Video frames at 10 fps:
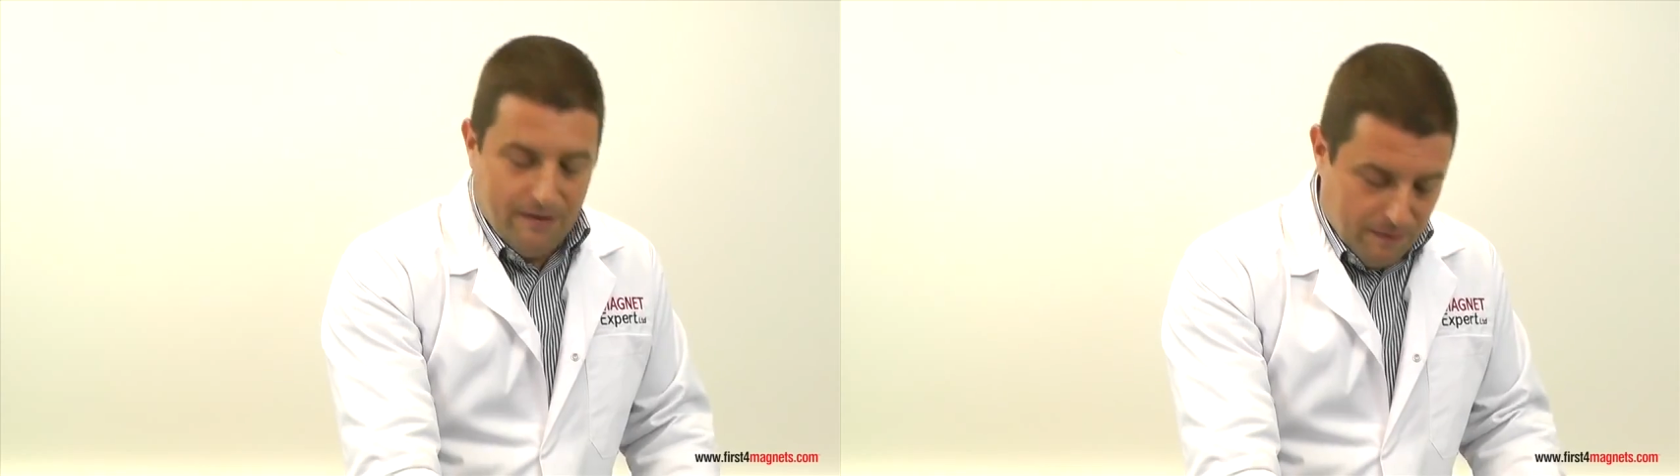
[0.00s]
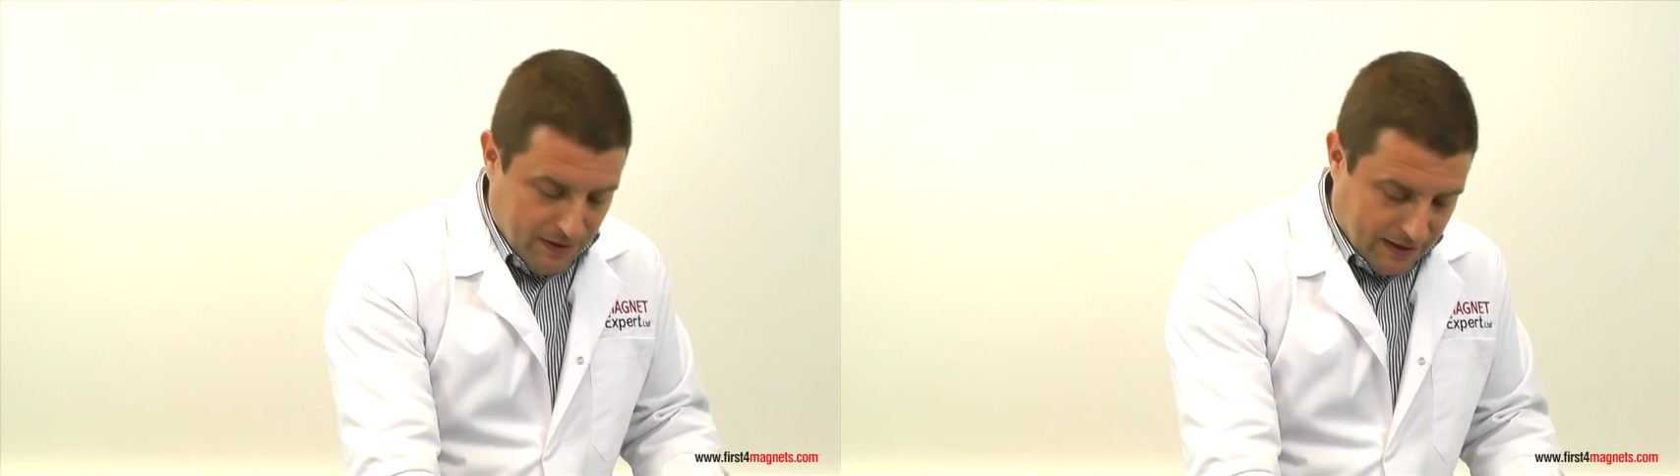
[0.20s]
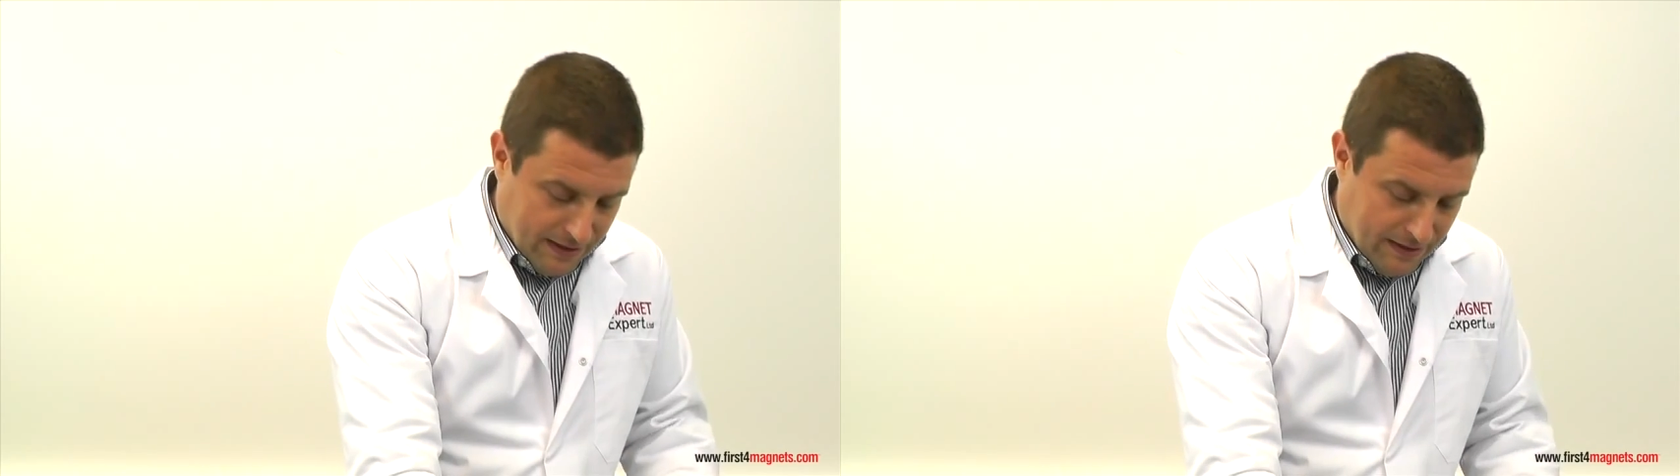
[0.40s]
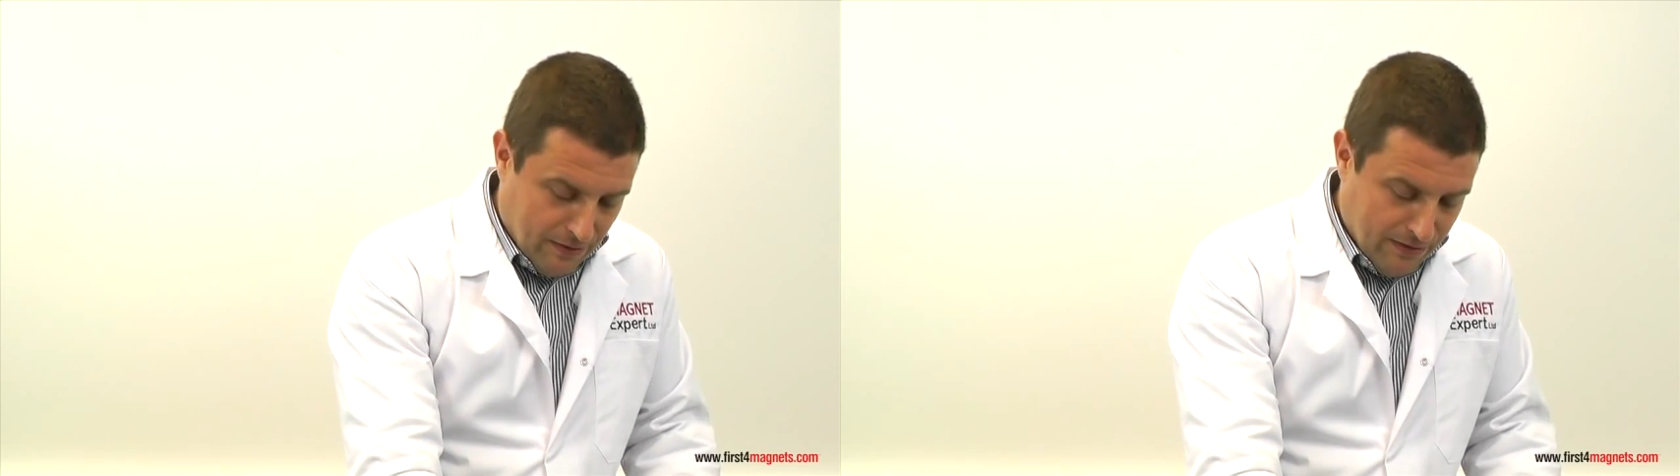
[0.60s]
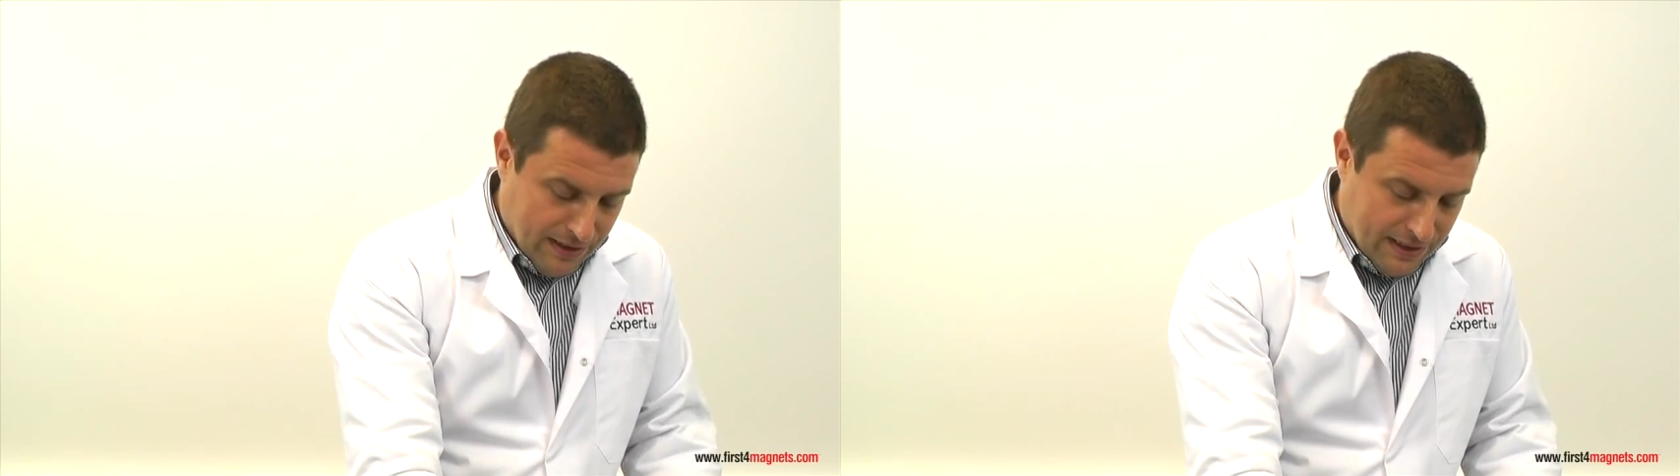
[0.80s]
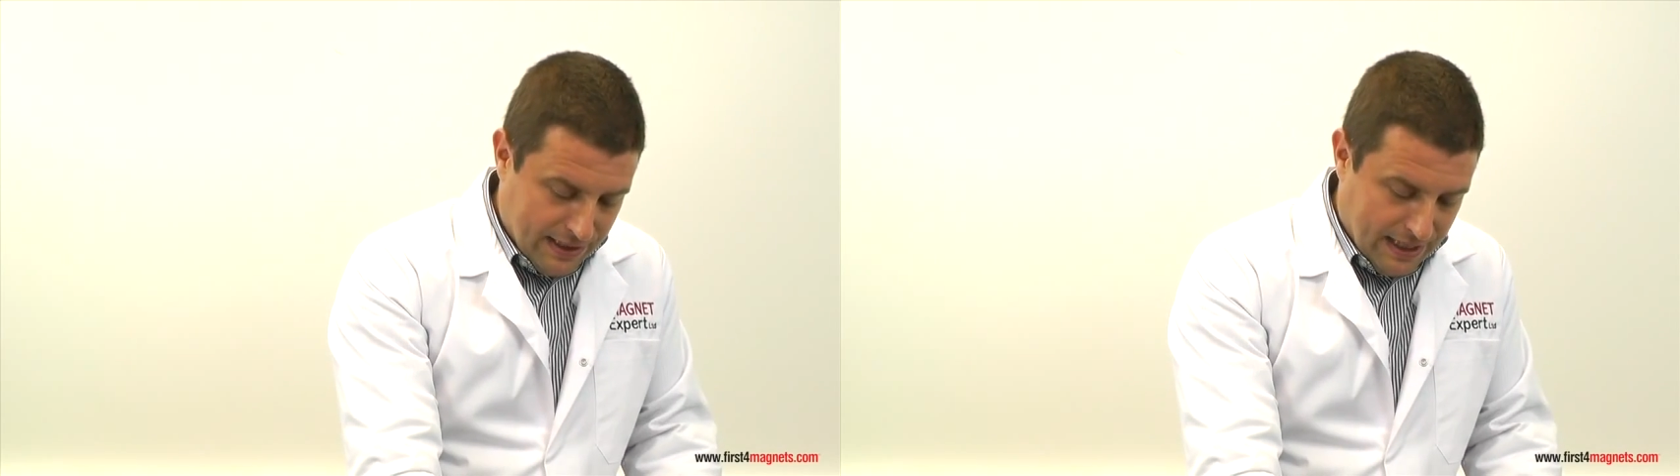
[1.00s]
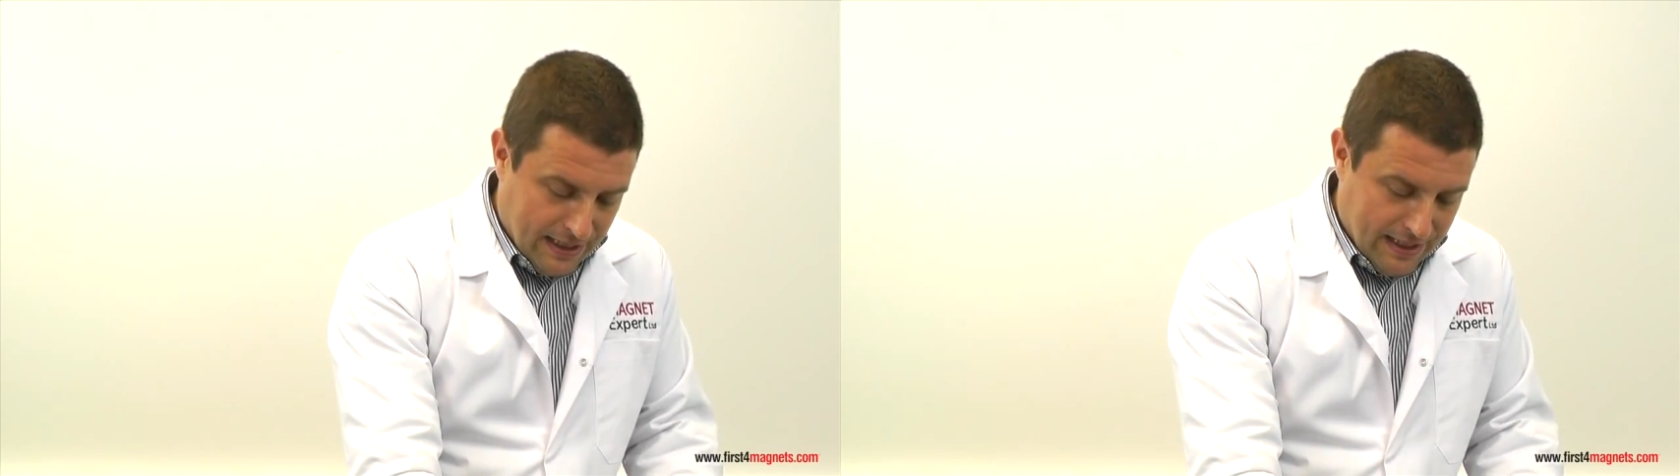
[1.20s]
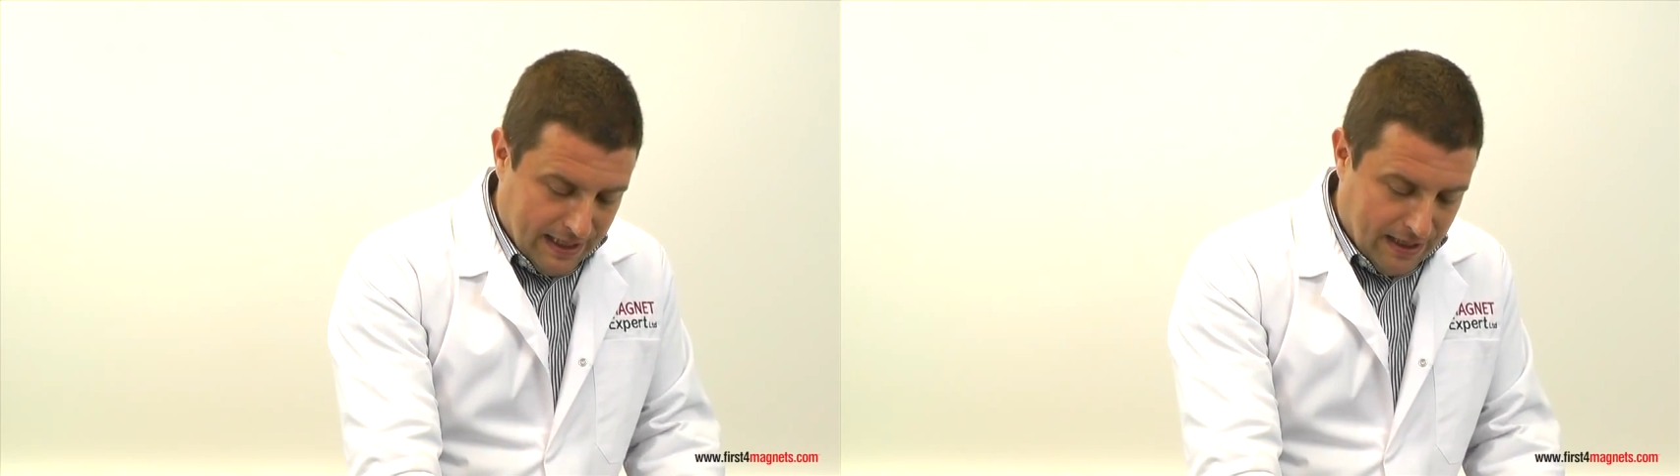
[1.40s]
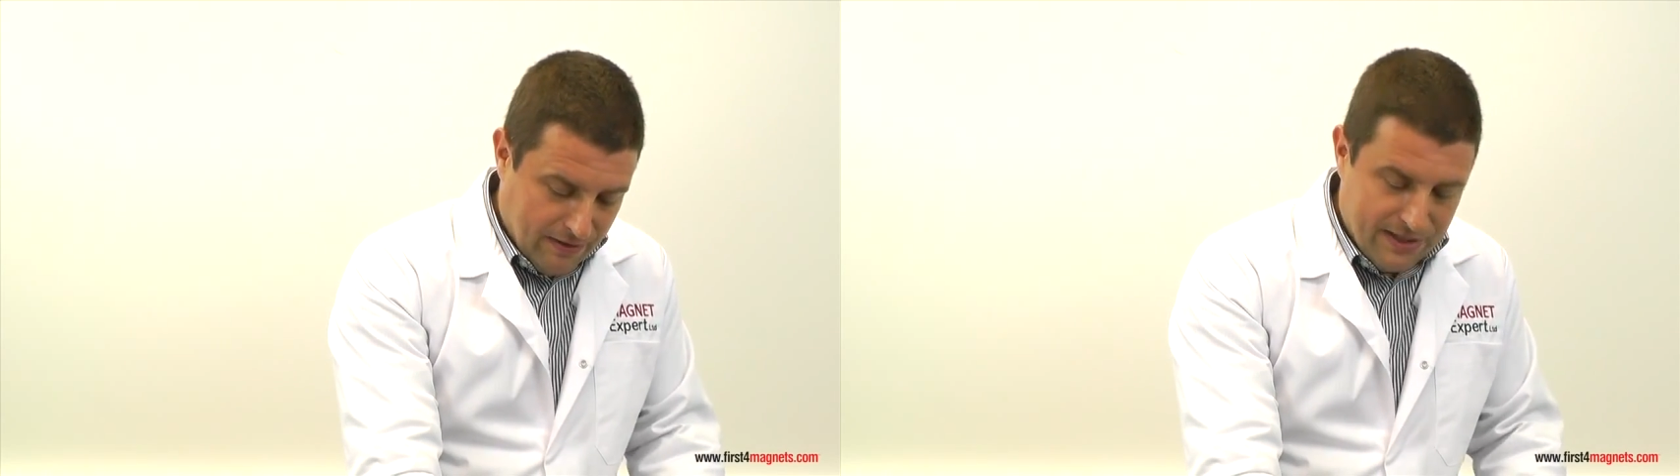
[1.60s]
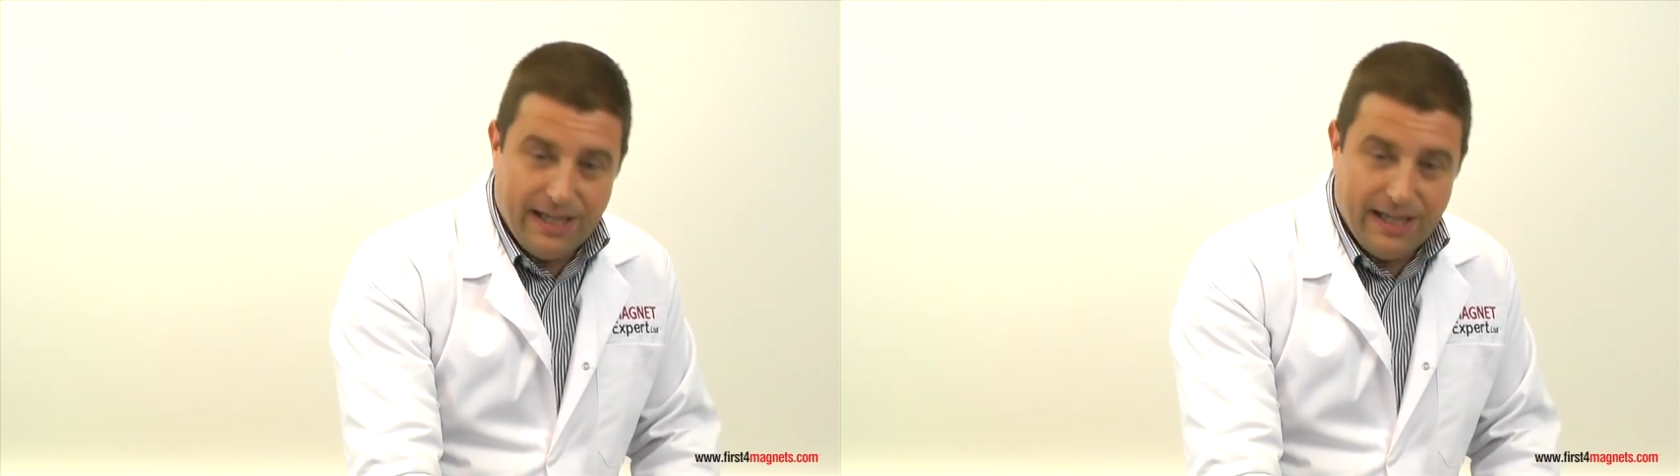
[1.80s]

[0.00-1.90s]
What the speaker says: you can understand how